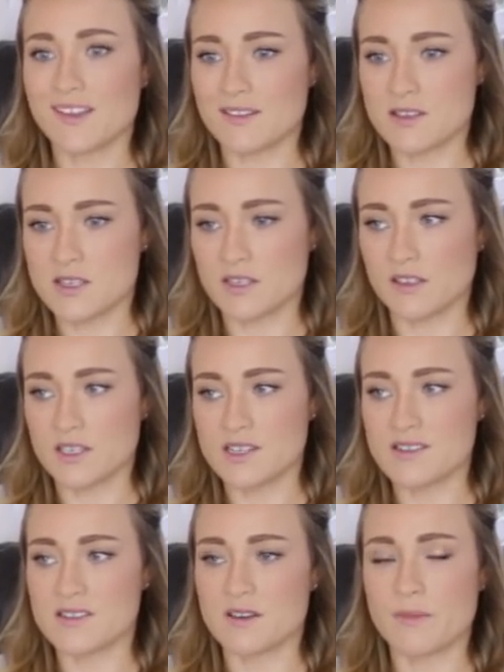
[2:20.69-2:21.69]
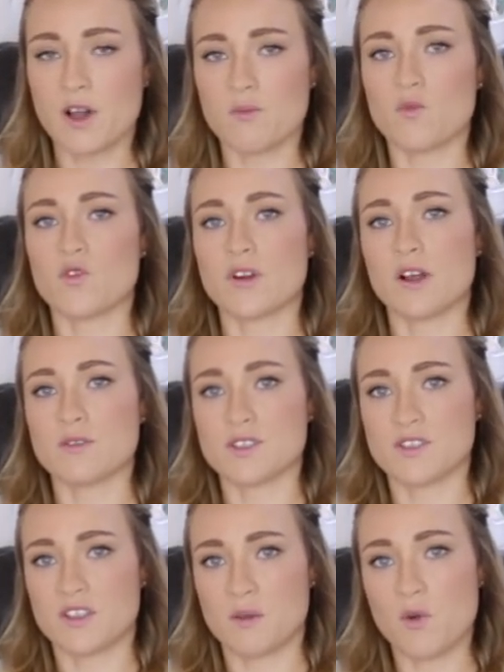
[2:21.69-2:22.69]
that's still a decent amount more
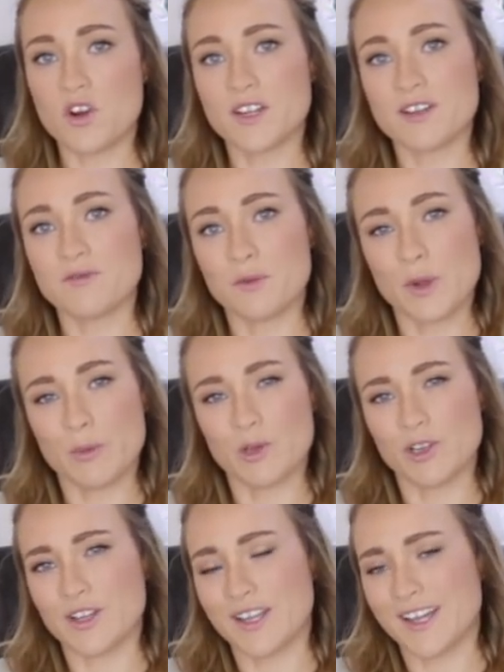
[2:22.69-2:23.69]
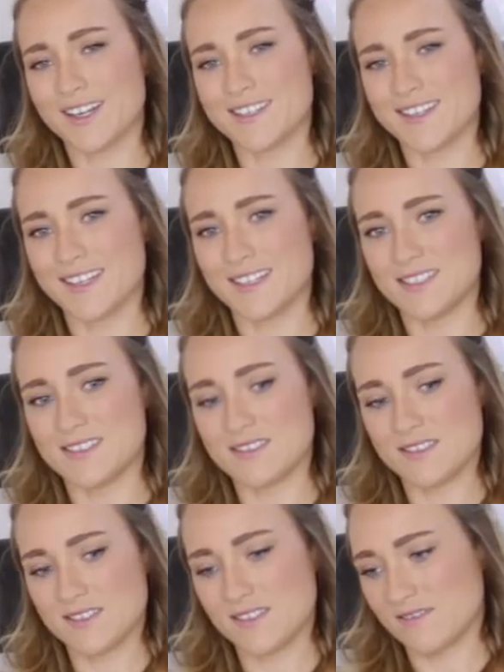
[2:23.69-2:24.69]
houses on the market for people to look at, and